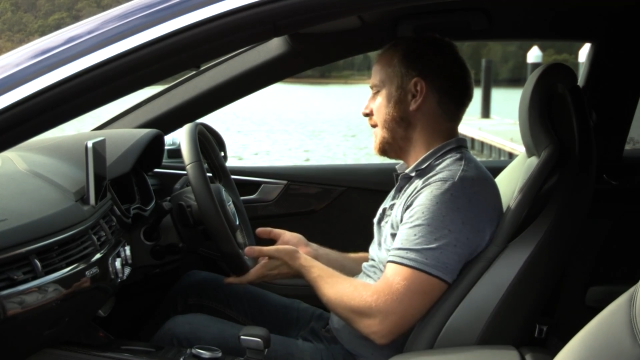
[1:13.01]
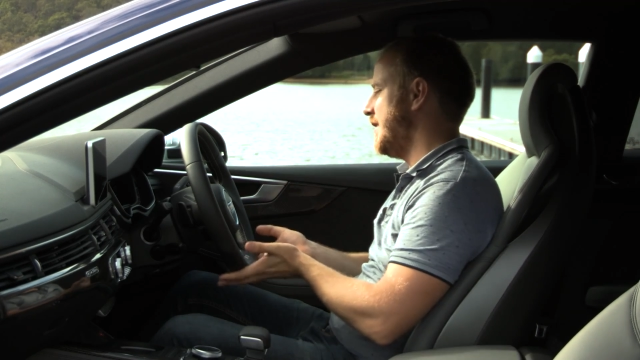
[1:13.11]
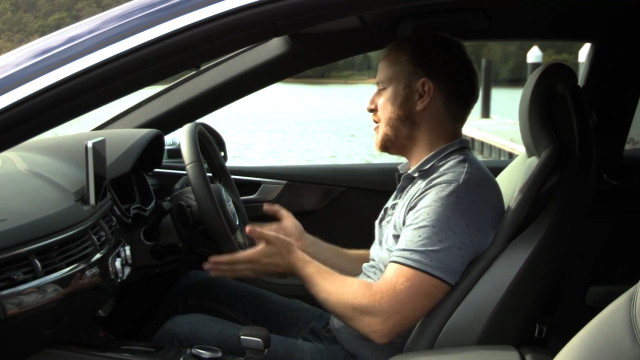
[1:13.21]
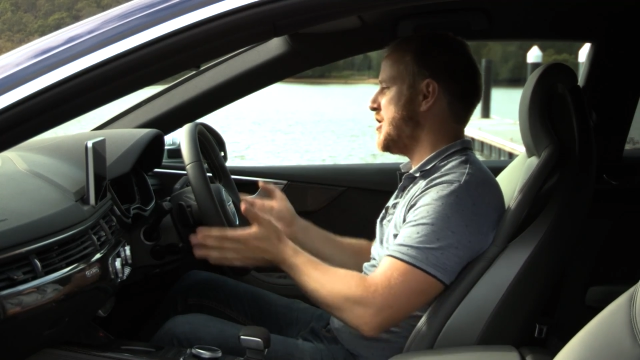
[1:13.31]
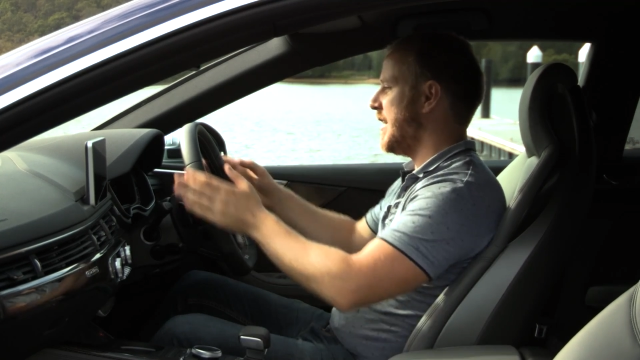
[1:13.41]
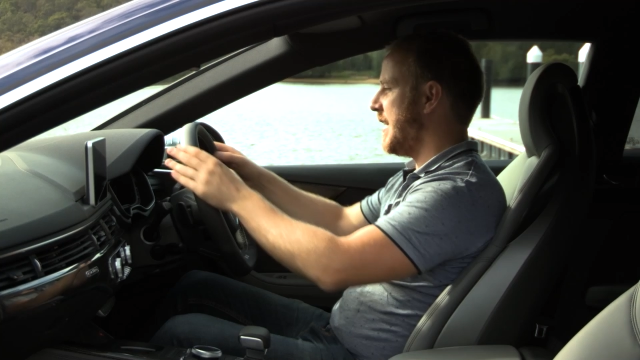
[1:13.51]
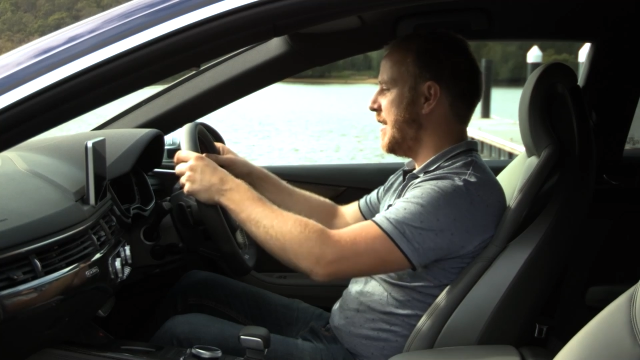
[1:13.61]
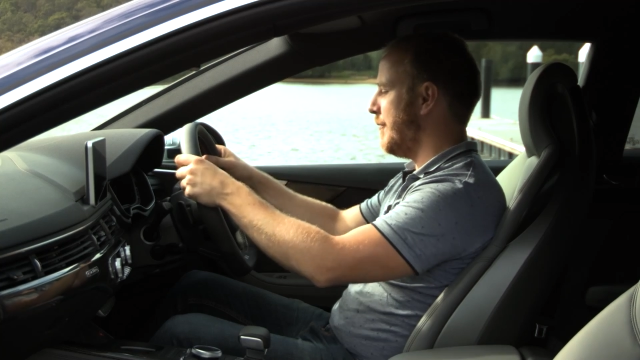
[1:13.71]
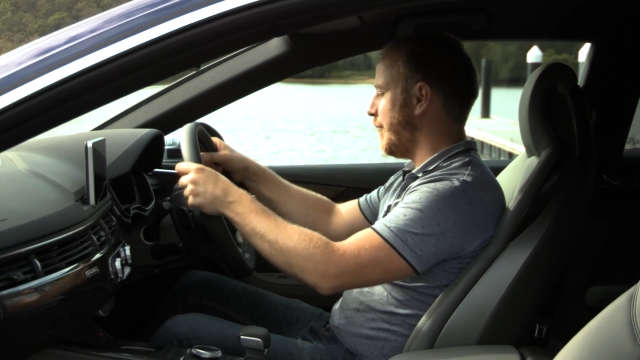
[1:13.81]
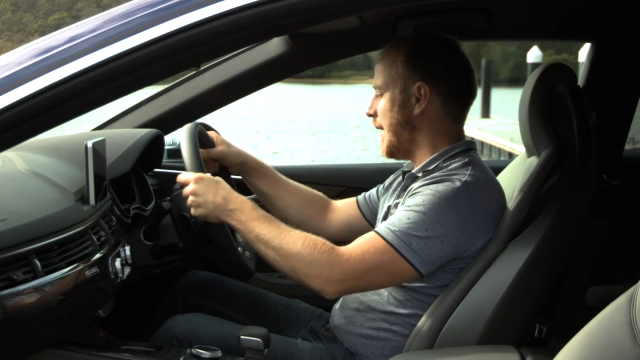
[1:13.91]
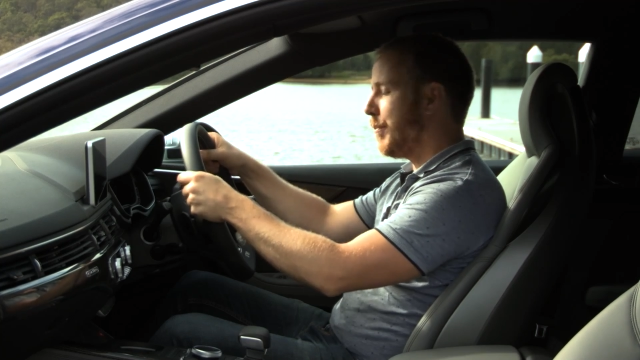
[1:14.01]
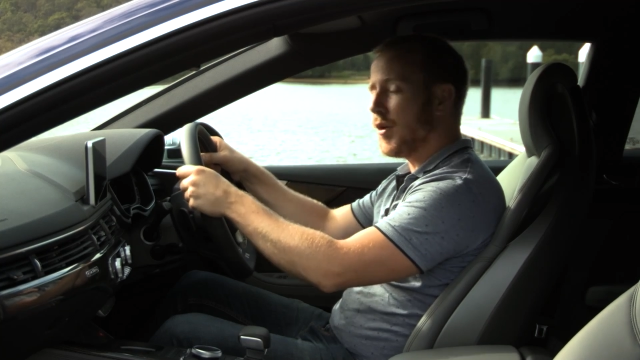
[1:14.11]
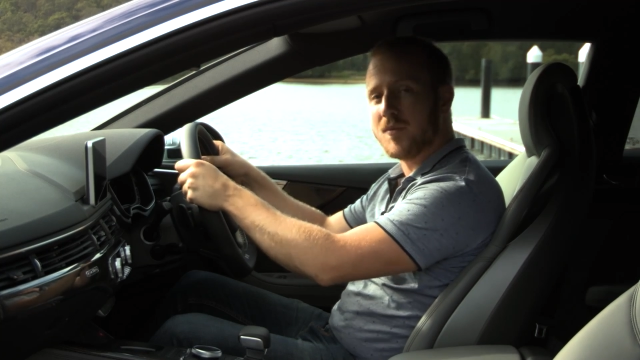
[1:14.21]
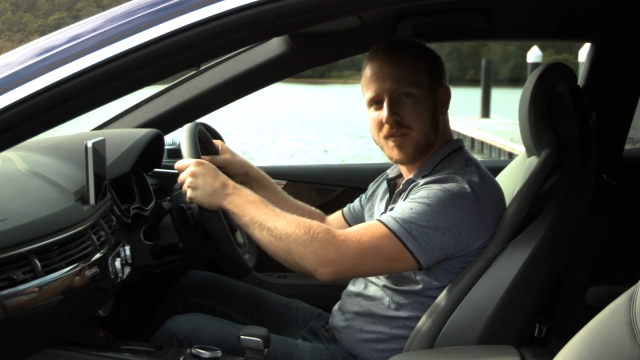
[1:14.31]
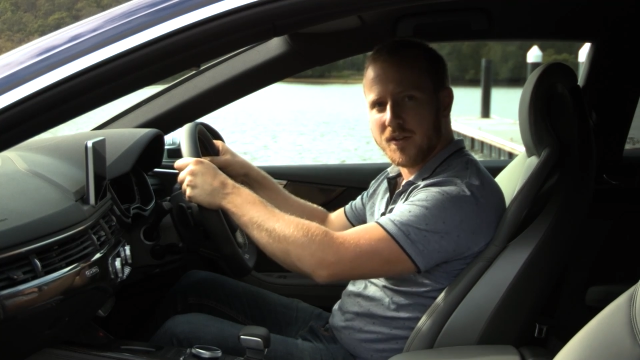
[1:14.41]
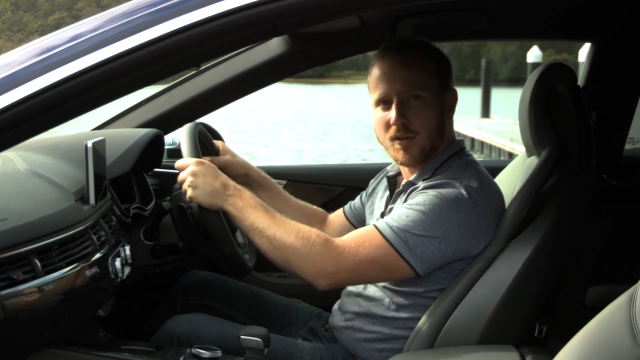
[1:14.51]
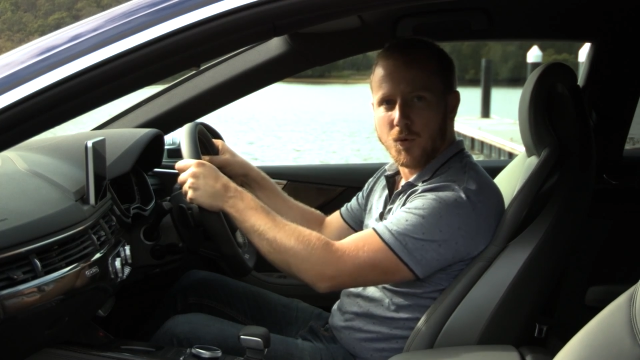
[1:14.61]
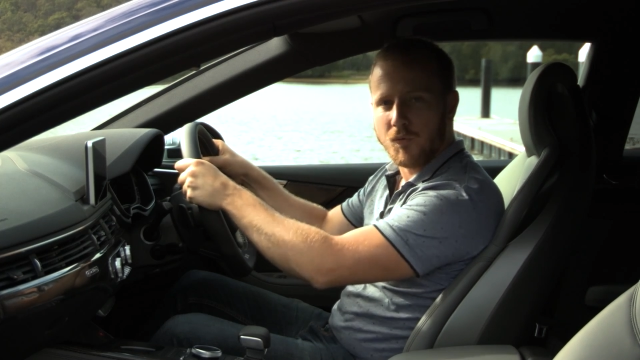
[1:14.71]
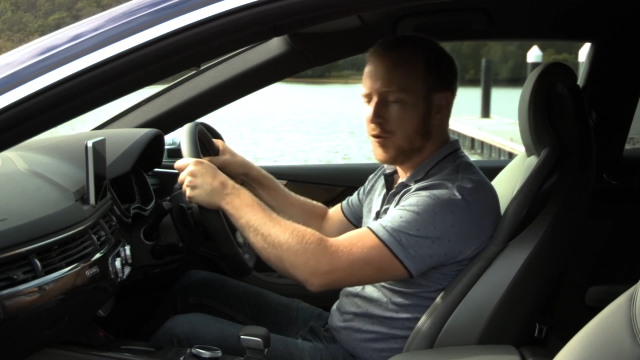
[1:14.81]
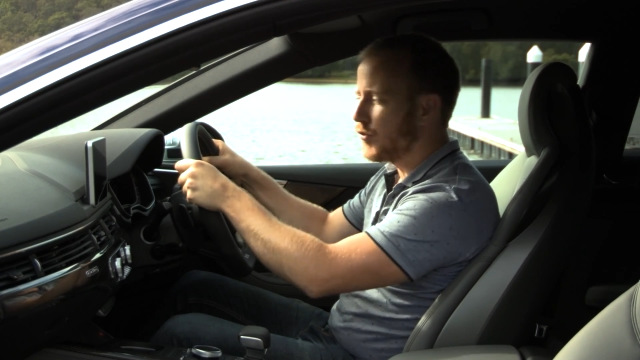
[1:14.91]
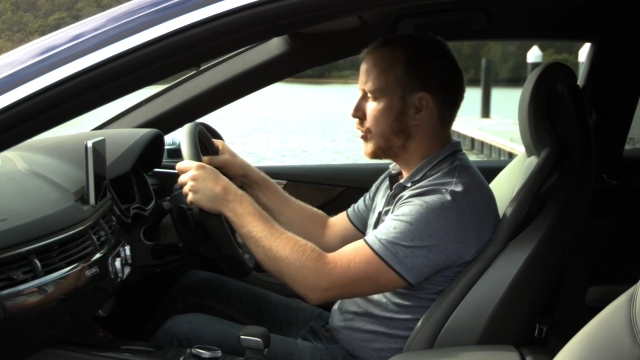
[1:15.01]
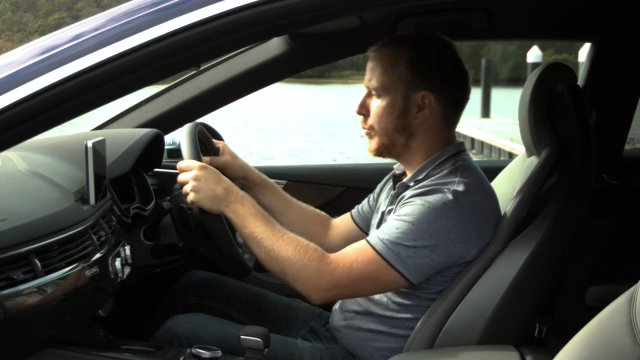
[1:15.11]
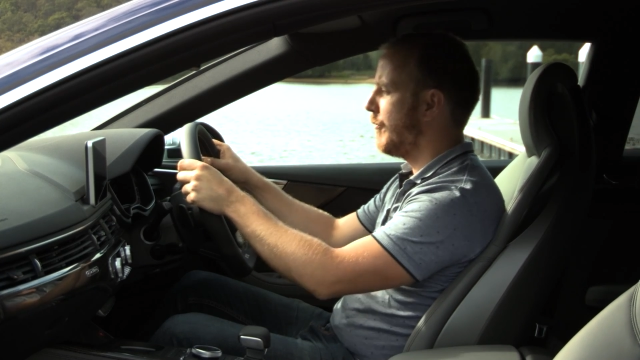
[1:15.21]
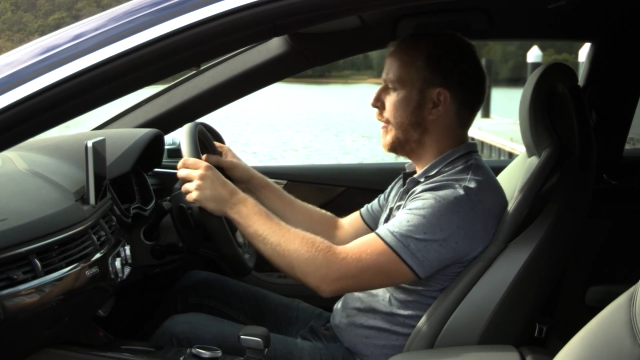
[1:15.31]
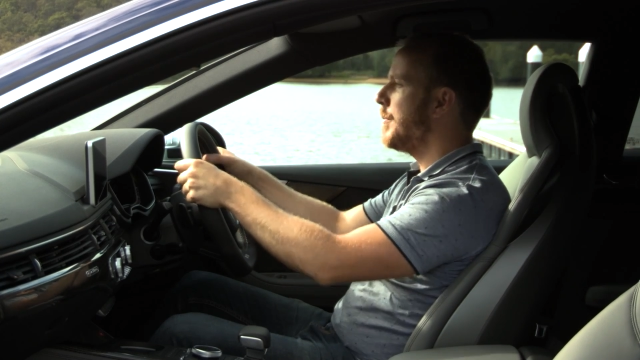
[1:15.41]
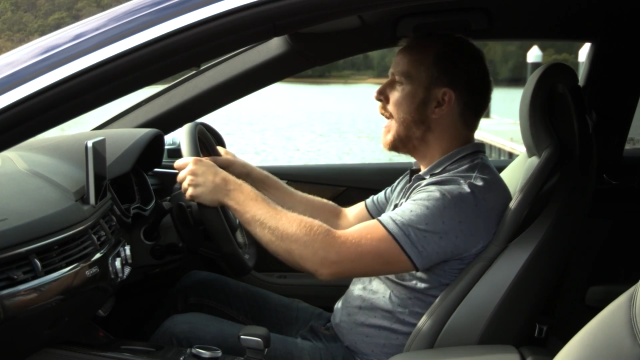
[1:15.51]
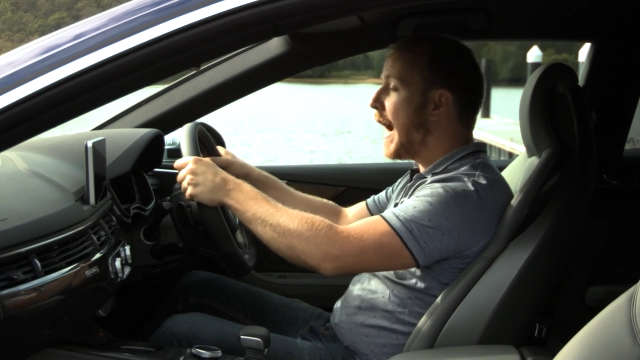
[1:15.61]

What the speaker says: this chunky and flat bottom steering wheel feels terrific,